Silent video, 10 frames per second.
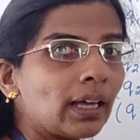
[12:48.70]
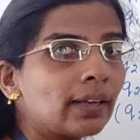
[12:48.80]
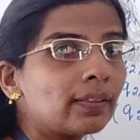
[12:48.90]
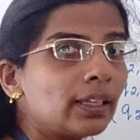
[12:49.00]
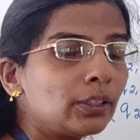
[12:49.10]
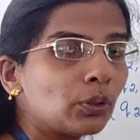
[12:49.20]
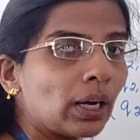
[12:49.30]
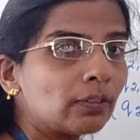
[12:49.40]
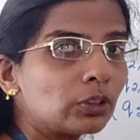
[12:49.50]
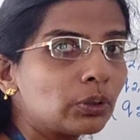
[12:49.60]
and then you
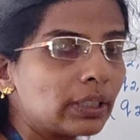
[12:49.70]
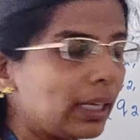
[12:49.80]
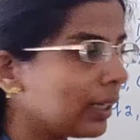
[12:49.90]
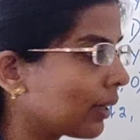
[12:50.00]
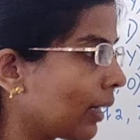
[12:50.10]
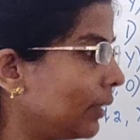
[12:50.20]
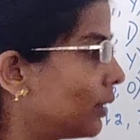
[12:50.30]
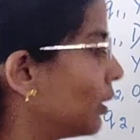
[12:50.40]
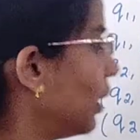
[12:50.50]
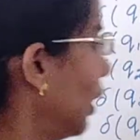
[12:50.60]
have to take right.
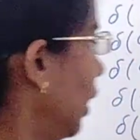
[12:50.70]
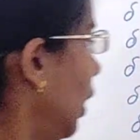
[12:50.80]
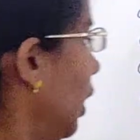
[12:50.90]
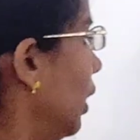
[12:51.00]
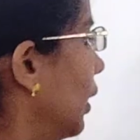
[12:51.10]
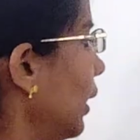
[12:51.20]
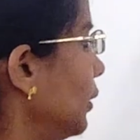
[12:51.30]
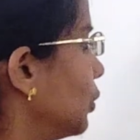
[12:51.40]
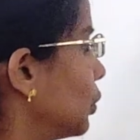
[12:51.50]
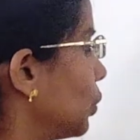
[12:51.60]

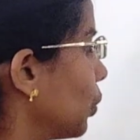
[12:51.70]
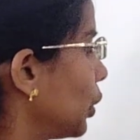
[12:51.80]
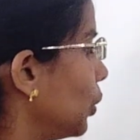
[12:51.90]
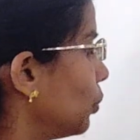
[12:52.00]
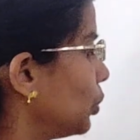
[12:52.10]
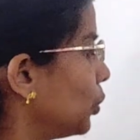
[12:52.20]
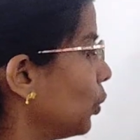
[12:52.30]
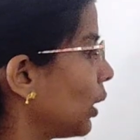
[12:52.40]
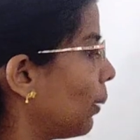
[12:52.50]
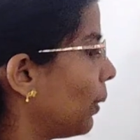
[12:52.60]
Right? So
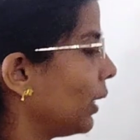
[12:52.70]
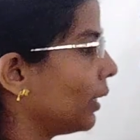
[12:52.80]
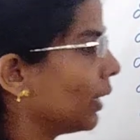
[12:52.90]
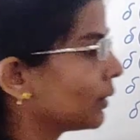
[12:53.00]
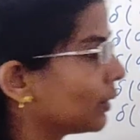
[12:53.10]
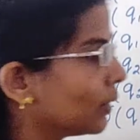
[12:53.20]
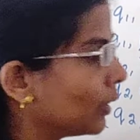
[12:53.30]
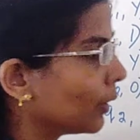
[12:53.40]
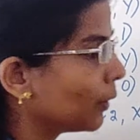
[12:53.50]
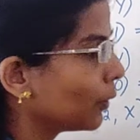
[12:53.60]
q2 comma x.
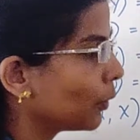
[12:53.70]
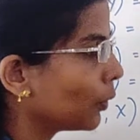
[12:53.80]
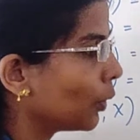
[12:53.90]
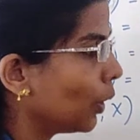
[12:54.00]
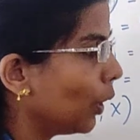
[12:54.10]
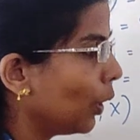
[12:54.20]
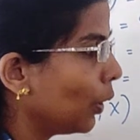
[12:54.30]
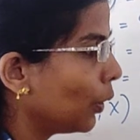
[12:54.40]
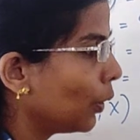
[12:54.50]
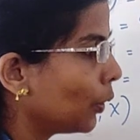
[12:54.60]

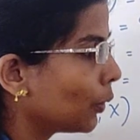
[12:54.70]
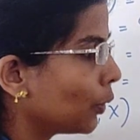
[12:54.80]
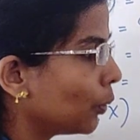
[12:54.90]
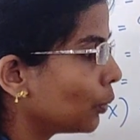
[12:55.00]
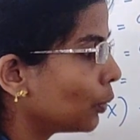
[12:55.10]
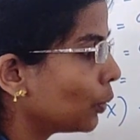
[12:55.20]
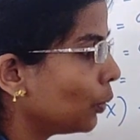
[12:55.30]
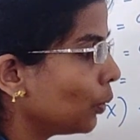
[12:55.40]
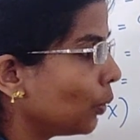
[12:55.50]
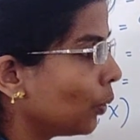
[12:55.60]

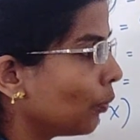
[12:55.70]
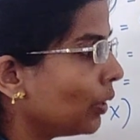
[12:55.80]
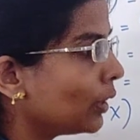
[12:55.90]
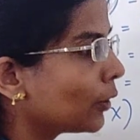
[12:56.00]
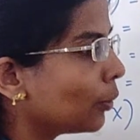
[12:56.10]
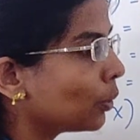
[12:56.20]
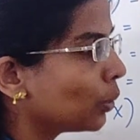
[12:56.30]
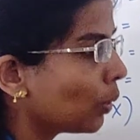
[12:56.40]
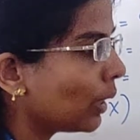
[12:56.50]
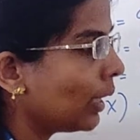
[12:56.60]
Q2, with Q2
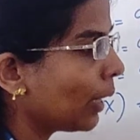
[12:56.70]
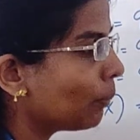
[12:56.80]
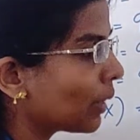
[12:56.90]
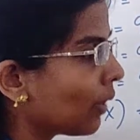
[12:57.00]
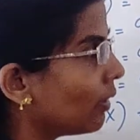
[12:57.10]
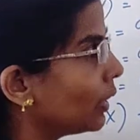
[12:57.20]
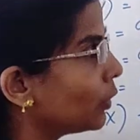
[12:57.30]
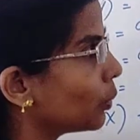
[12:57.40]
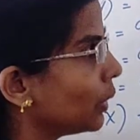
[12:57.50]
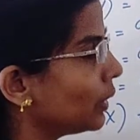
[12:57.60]
only I am
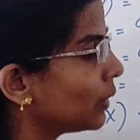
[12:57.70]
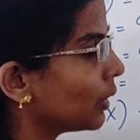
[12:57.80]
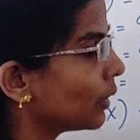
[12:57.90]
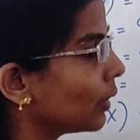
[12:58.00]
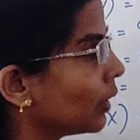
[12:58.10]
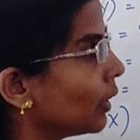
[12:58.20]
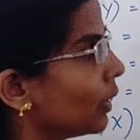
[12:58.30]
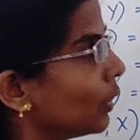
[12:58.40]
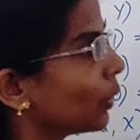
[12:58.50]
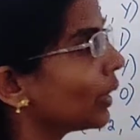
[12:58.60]
traveling towards,
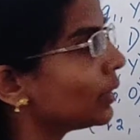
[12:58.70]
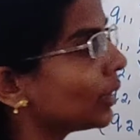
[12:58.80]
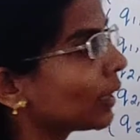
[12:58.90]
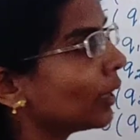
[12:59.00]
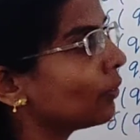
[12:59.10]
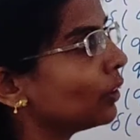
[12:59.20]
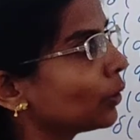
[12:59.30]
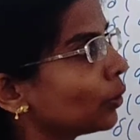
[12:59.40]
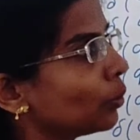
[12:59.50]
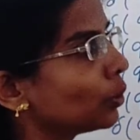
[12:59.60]
you can check here,
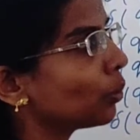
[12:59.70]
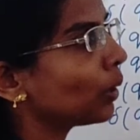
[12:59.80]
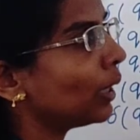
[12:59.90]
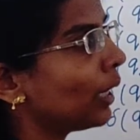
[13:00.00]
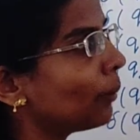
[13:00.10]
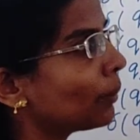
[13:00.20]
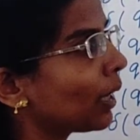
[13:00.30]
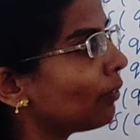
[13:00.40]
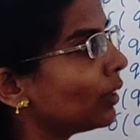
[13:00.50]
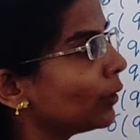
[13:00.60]
with Q2 only I am
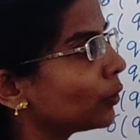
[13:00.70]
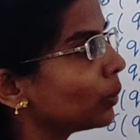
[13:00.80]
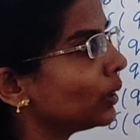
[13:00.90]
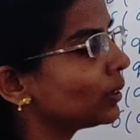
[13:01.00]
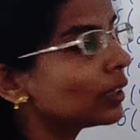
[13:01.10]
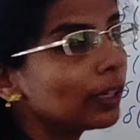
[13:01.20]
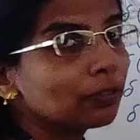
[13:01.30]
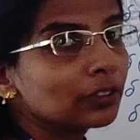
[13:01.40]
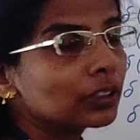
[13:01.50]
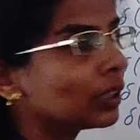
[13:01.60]
traveling towards
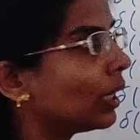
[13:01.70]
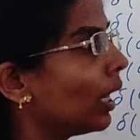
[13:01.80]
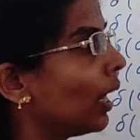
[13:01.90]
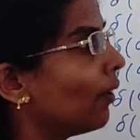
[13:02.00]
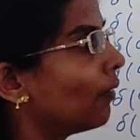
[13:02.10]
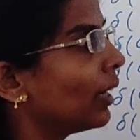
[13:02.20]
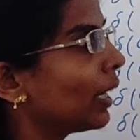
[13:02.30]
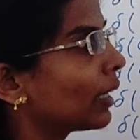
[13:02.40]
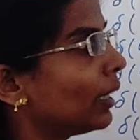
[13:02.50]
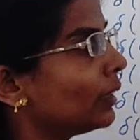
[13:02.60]
left. When
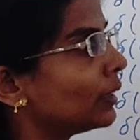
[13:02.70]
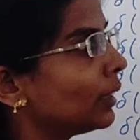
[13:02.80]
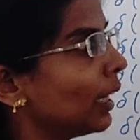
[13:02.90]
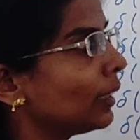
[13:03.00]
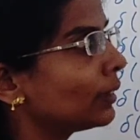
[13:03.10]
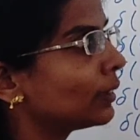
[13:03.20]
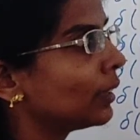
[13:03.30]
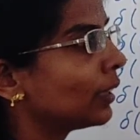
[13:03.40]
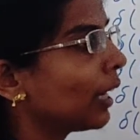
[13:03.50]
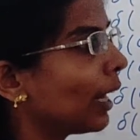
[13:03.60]
I reach x,
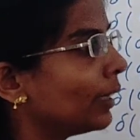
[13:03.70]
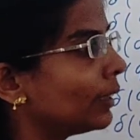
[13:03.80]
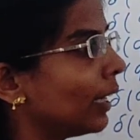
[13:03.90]
I will